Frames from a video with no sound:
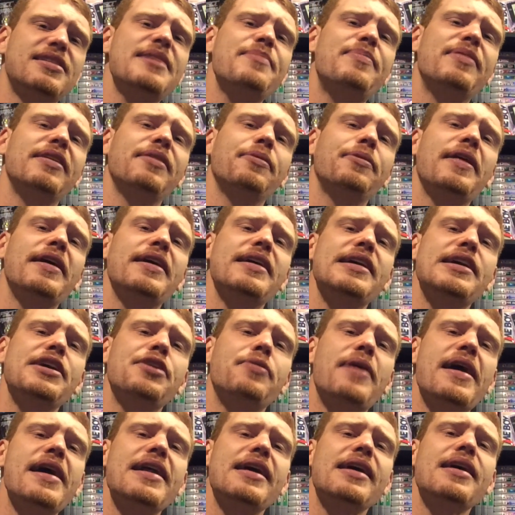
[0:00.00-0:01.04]
keep it at that E
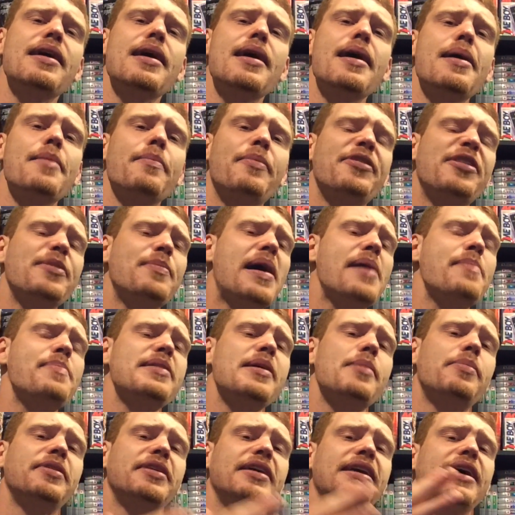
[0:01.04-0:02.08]
rating, but they might be
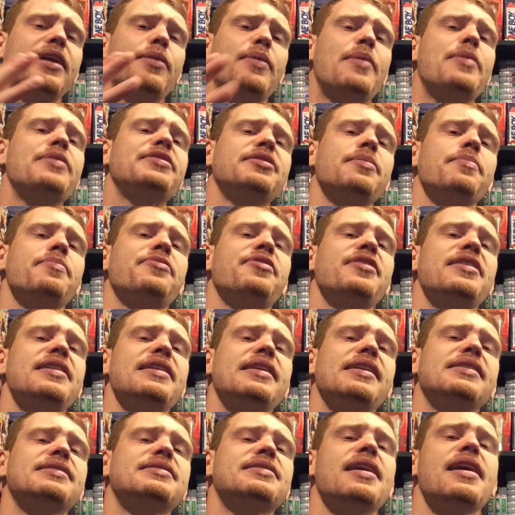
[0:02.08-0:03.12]
able to get away with some
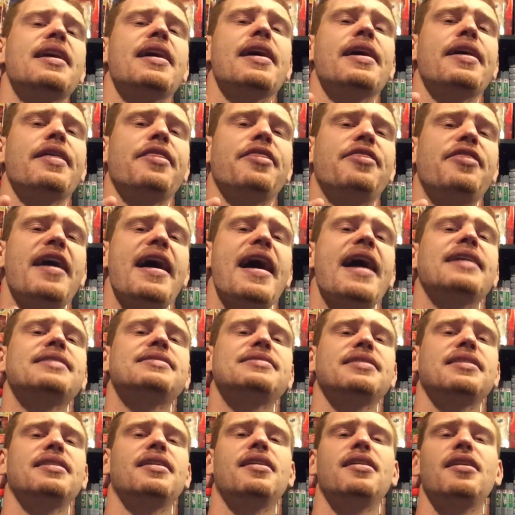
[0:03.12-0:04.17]
things
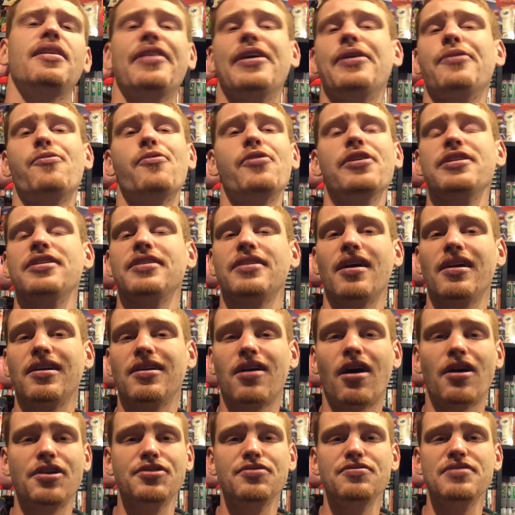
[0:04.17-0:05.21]
that they wouldn't on
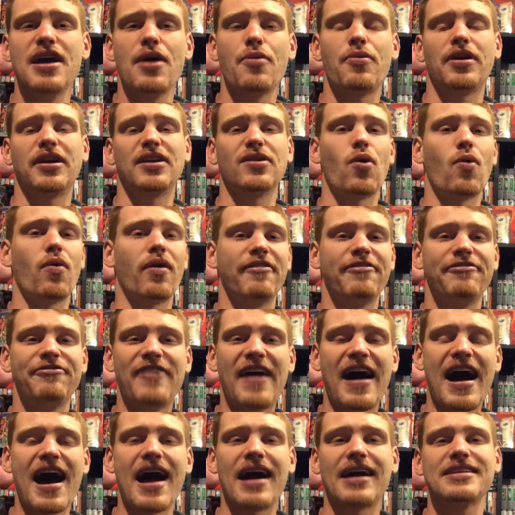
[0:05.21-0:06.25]
Cartoon Network or
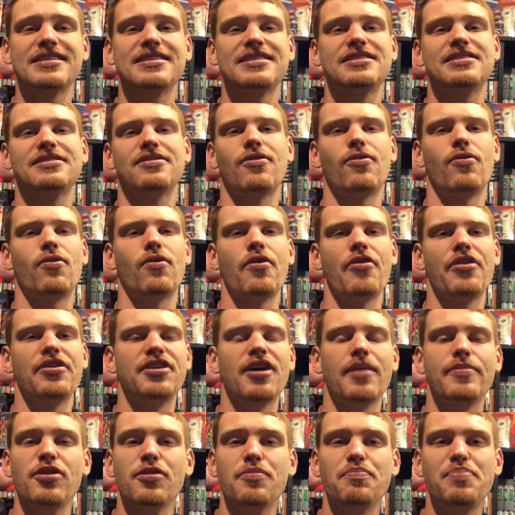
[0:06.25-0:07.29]
Fox or the
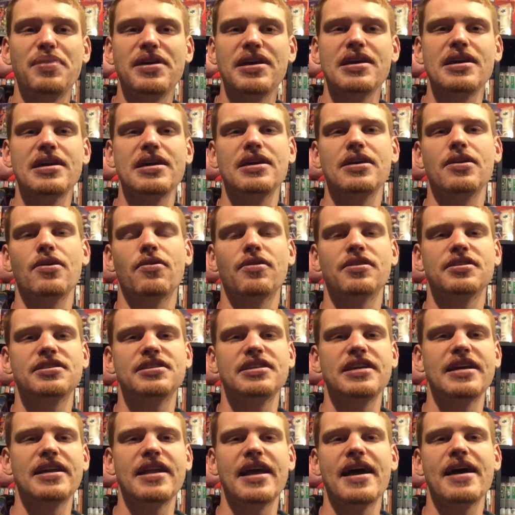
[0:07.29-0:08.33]
WB or
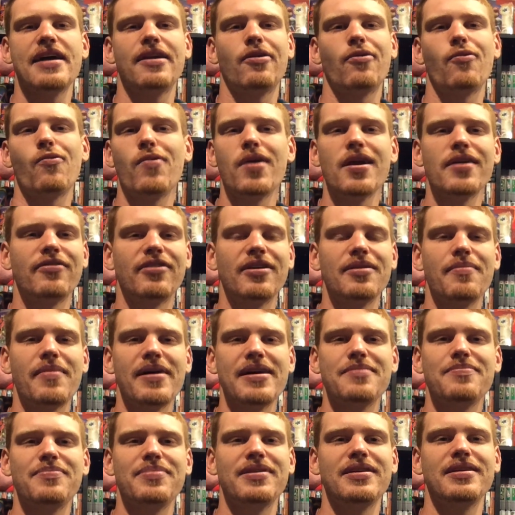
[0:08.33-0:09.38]
CNN or whatever it
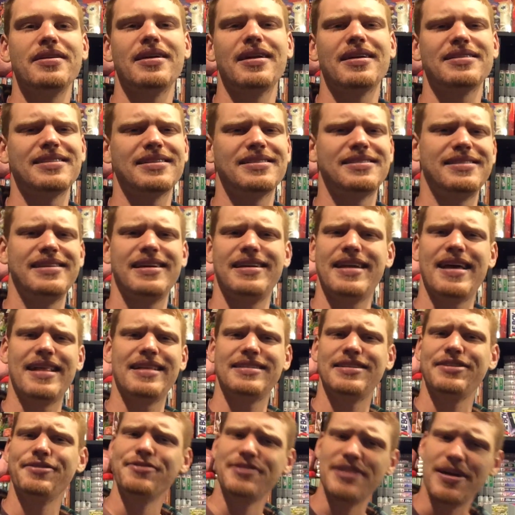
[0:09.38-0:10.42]
might be. And I said CNN,
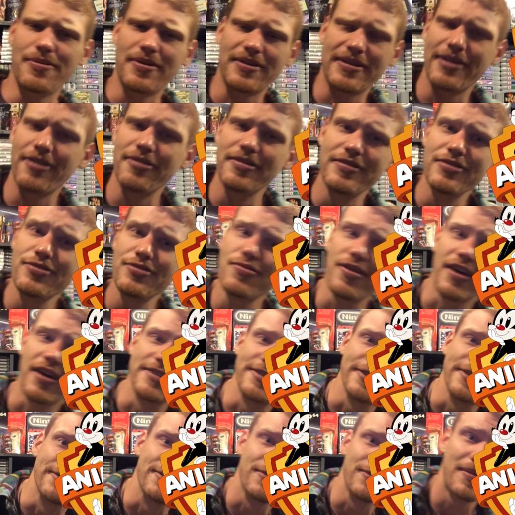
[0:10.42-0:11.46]
it's a news network. They only do
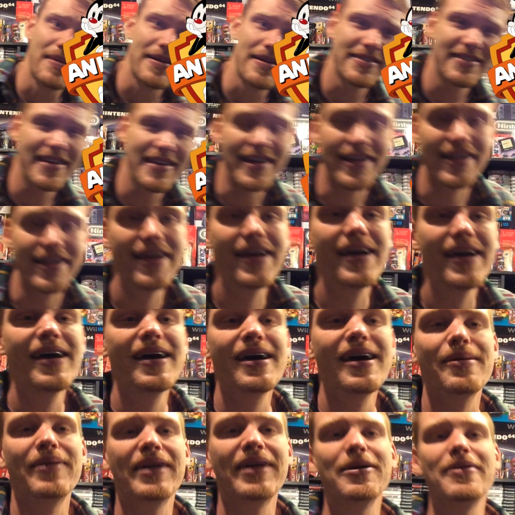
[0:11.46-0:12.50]
cartoons. What am I saying?
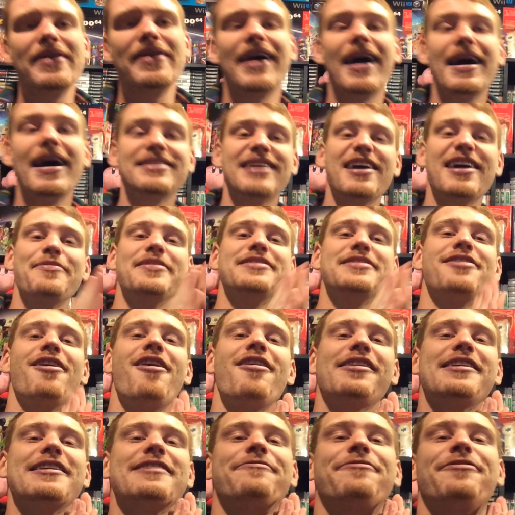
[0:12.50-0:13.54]
But anyway, guys, I've been
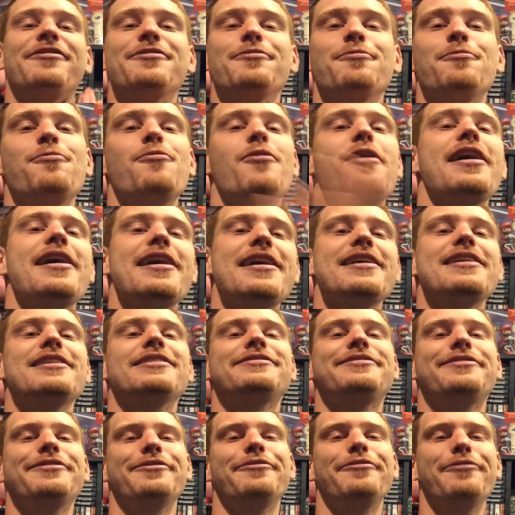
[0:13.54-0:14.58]
talking for way
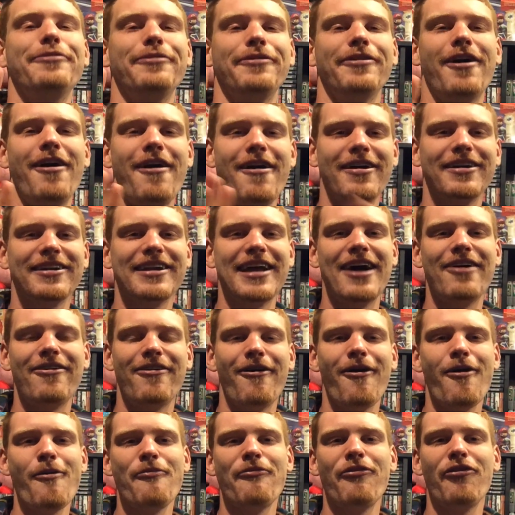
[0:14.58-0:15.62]
too long now.
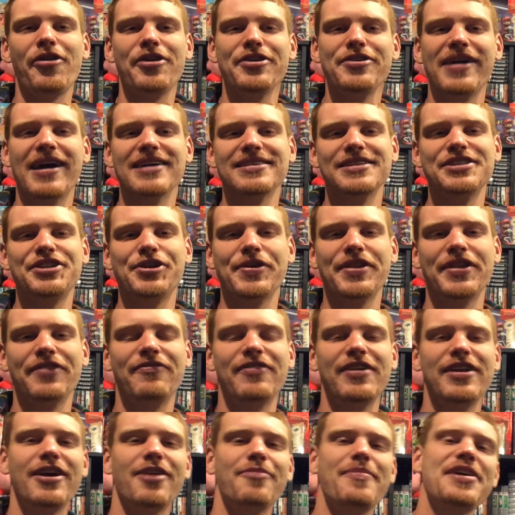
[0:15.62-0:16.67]
Hopefully you guys enjoyed the
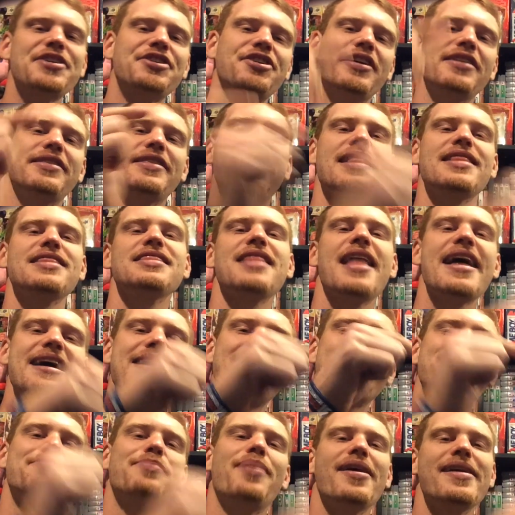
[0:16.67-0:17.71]
video. Make sure to hit that
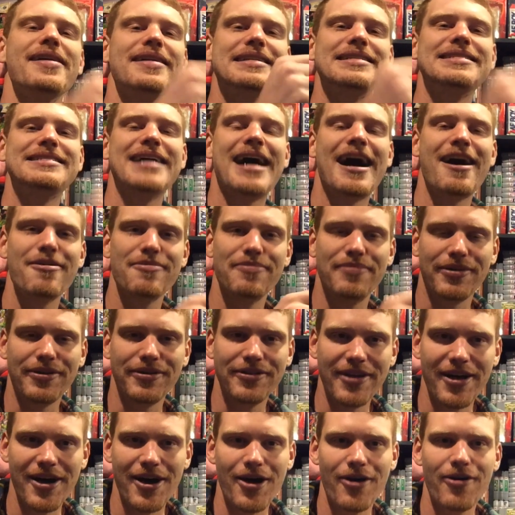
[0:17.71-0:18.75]
like button down
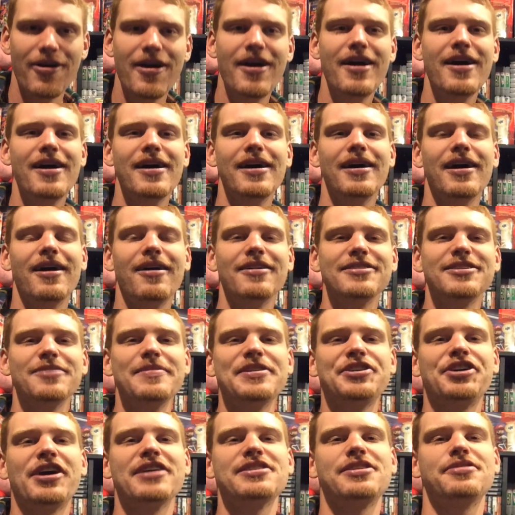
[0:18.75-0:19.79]
below. Also,
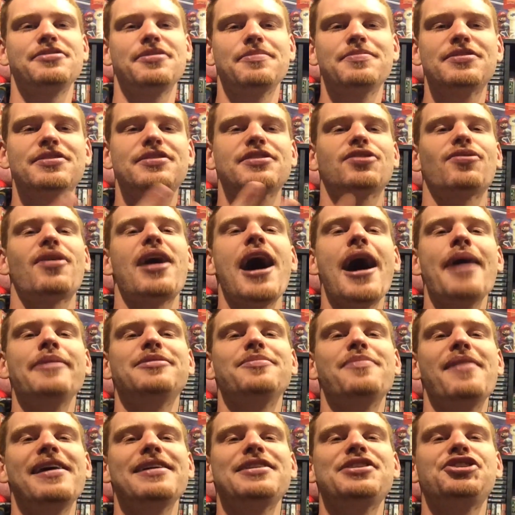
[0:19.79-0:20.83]
make sure you guys are
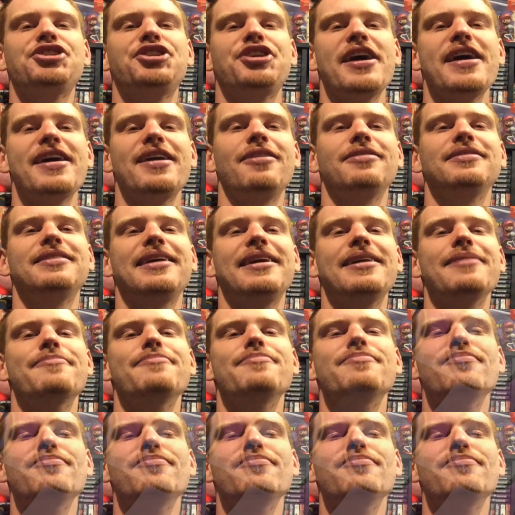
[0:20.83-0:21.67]
subscribed to my channel to get